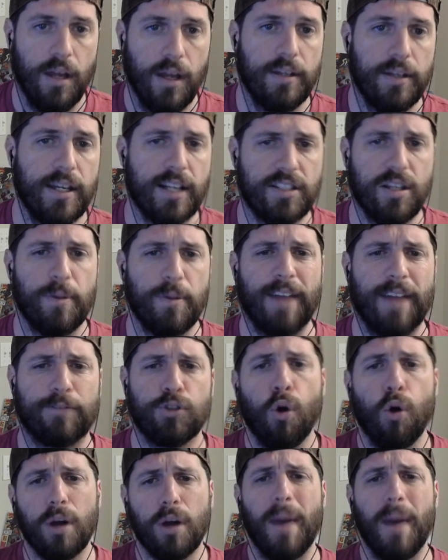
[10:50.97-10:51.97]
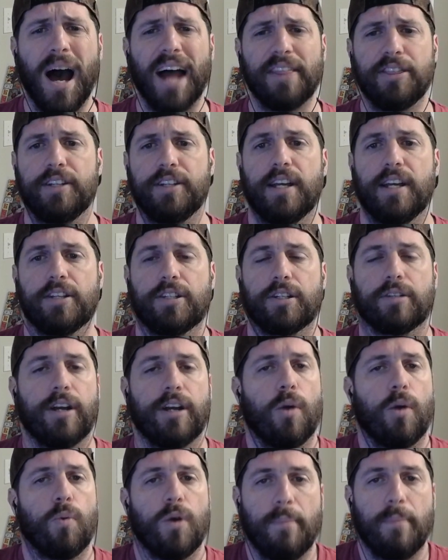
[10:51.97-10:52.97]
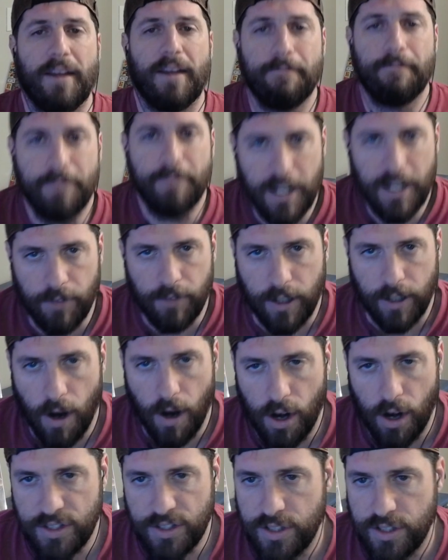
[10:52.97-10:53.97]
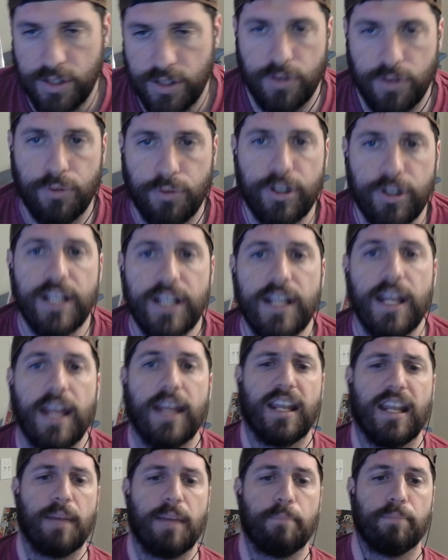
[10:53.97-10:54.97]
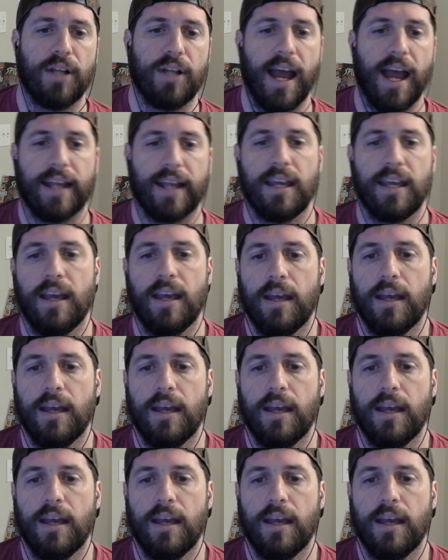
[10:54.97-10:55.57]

Next up, we have Tormod the Desecrator, one of my favorite cards. This is 3 and a black.